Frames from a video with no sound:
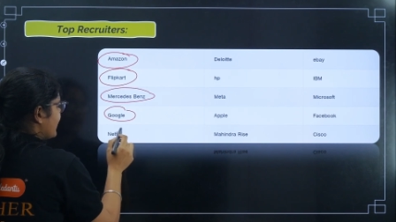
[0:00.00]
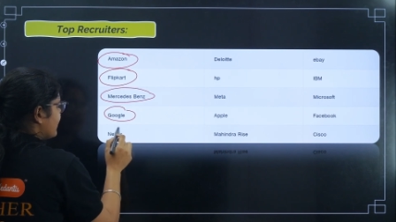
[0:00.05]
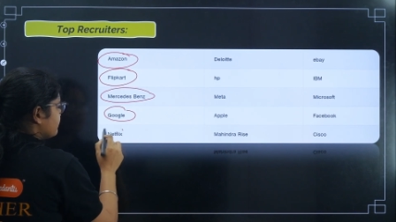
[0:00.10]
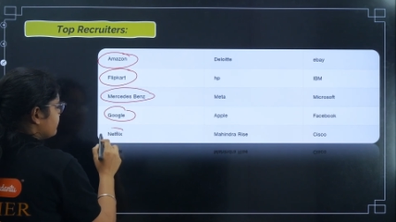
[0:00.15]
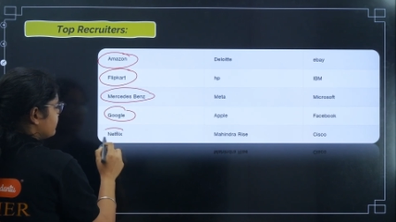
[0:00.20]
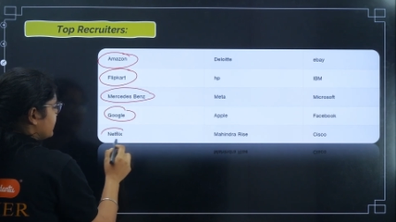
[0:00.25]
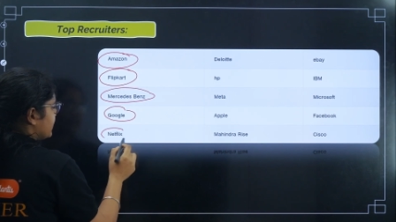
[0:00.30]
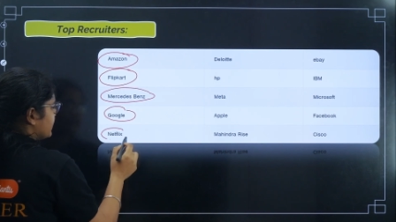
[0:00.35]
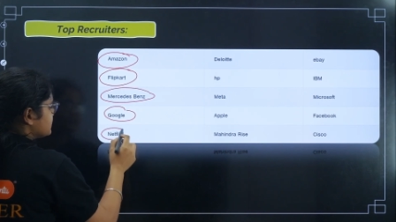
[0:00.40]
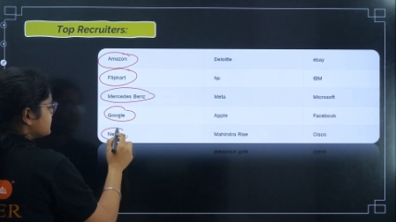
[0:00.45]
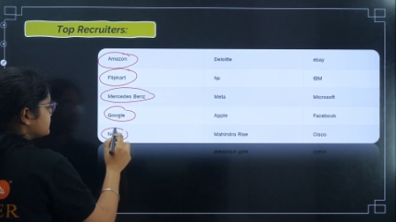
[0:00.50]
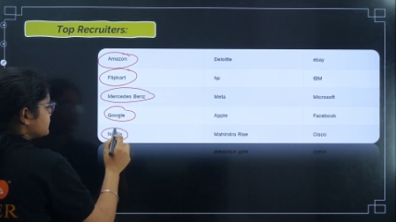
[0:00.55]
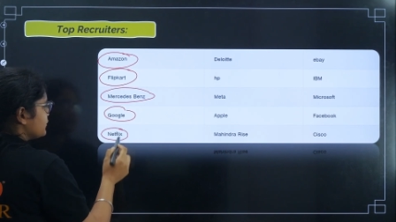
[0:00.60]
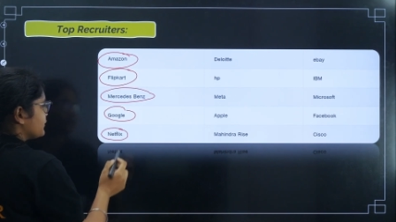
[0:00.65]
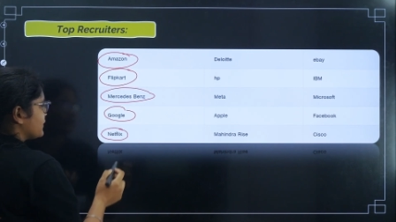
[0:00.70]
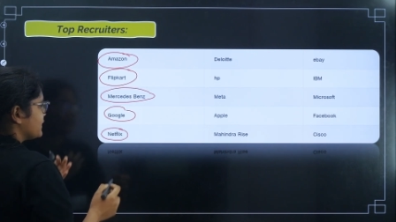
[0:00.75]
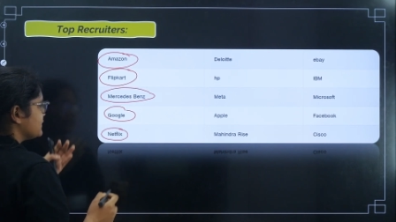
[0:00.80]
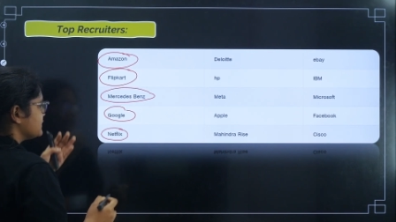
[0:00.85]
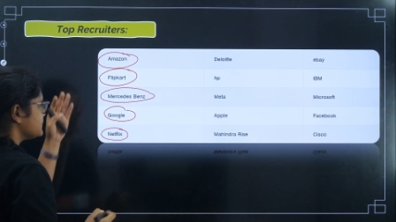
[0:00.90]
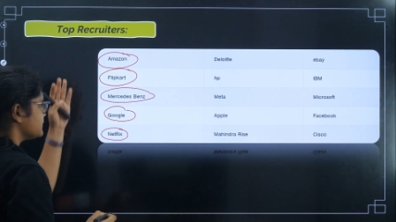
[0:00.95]
Netflix. So
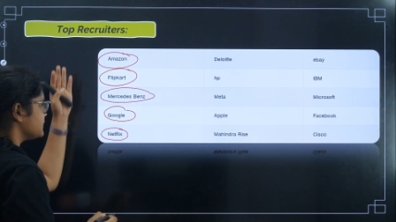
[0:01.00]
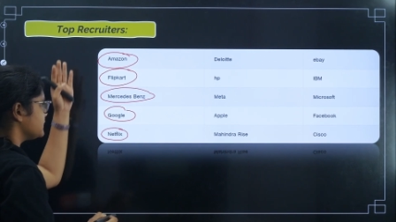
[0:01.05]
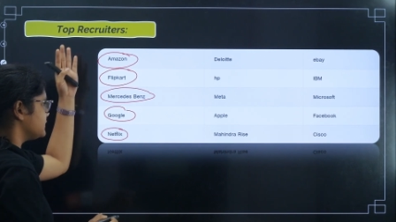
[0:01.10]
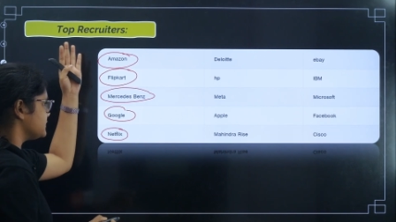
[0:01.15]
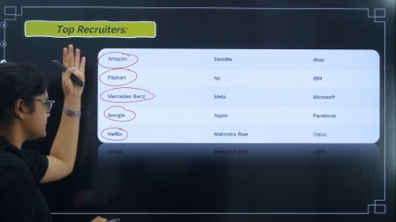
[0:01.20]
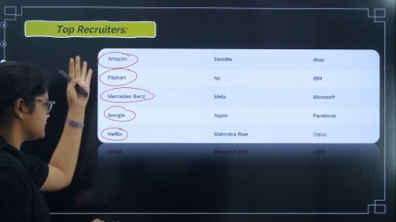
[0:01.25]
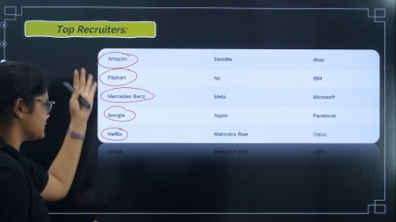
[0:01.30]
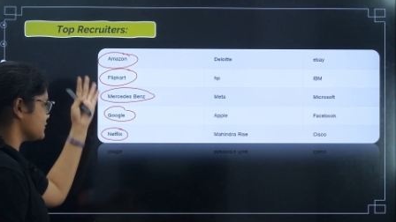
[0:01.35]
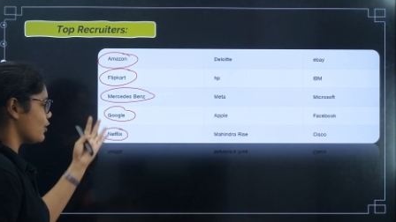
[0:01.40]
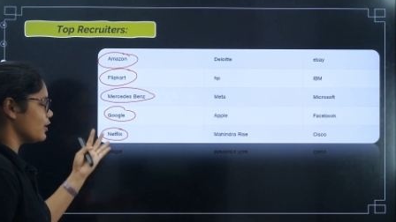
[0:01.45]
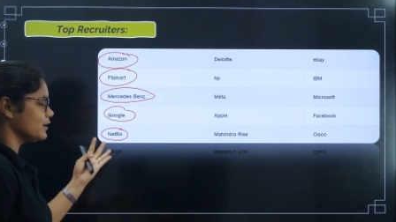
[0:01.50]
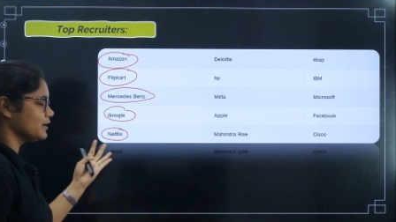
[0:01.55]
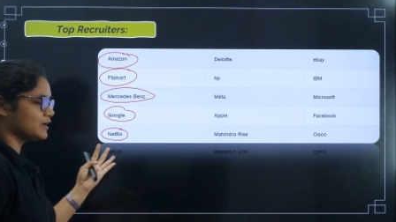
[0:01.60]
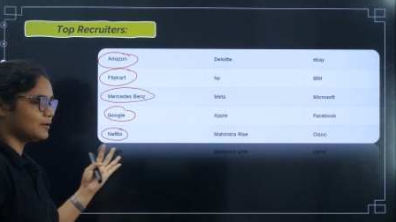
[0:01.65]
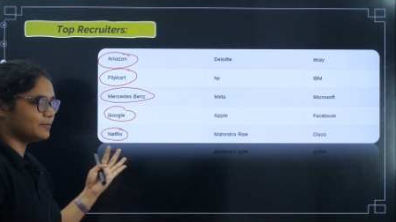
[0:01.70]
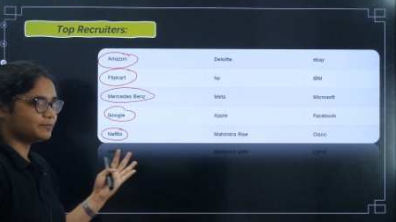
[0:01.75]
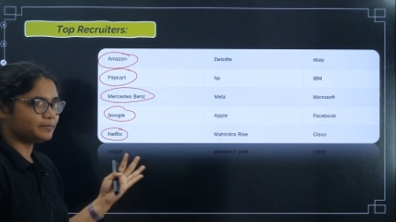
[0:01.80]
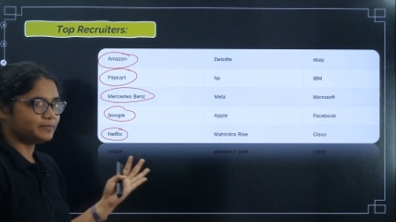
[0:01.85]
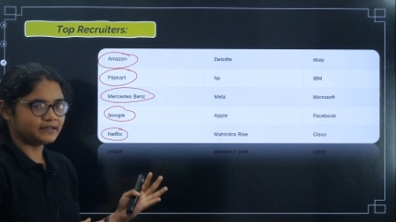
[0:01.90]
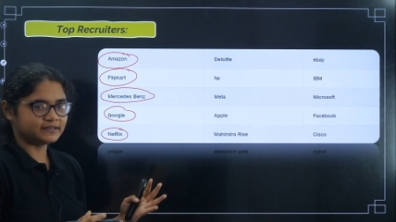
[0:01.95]
you can see these all
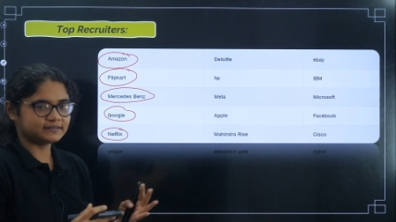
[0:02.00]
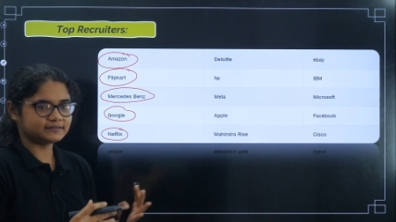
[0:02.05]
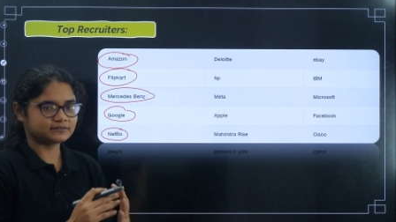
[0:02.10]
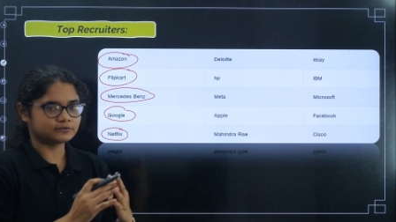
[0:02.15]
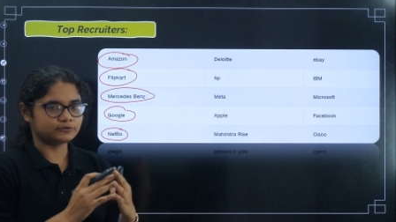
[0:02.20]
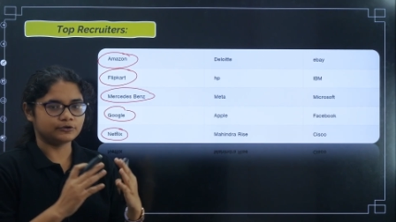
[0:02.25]
companies,